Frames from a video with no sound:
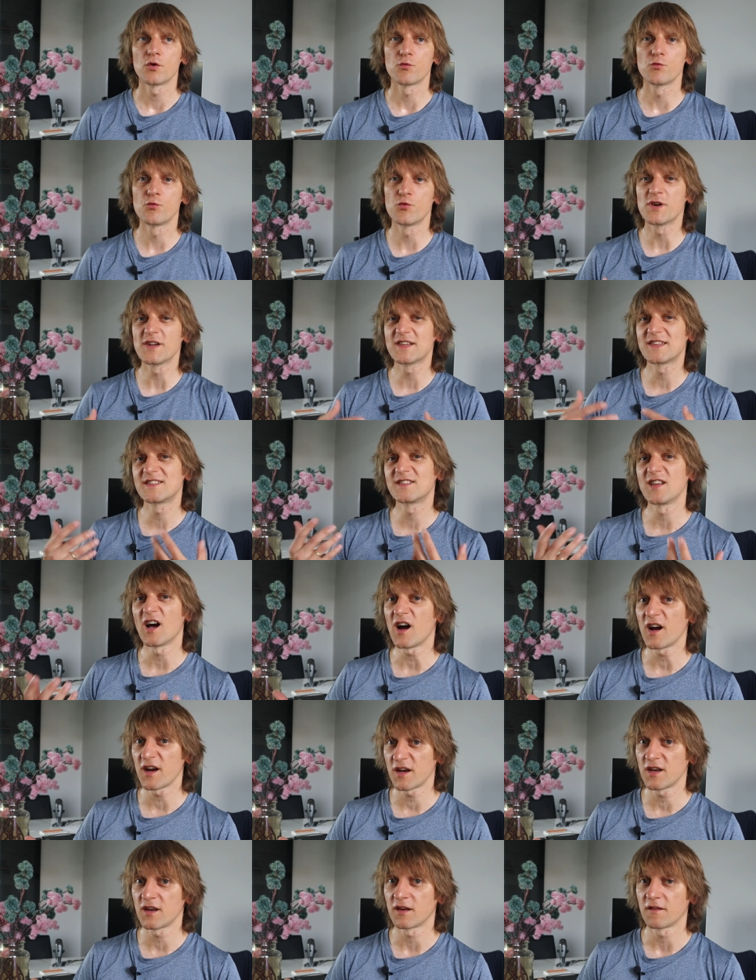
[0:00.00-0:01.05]

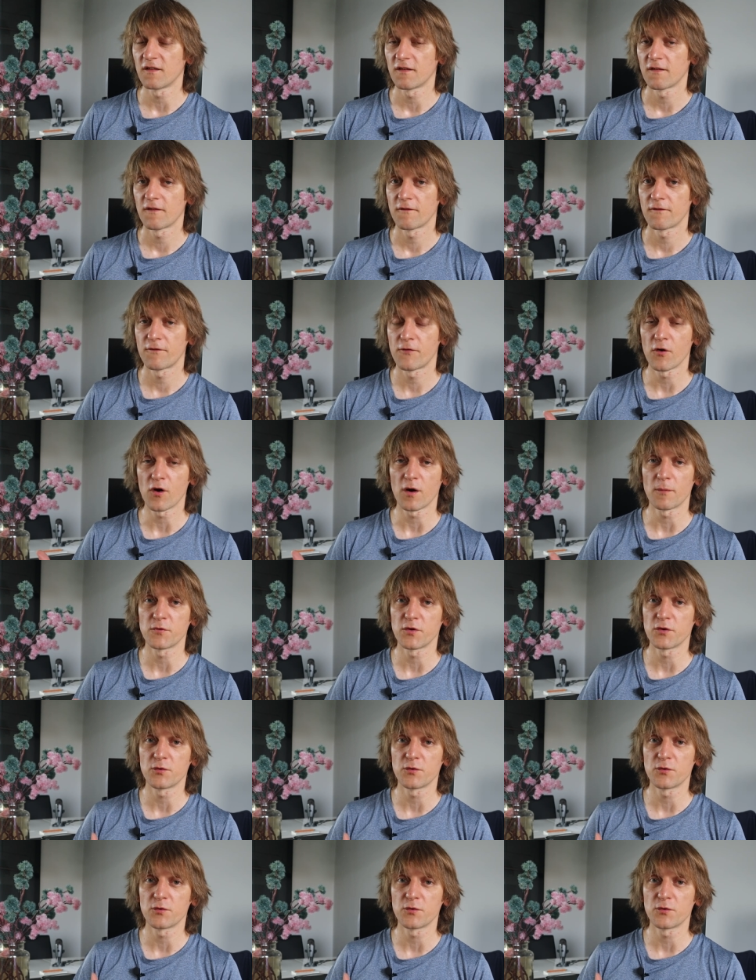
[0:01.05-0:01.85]
resign from,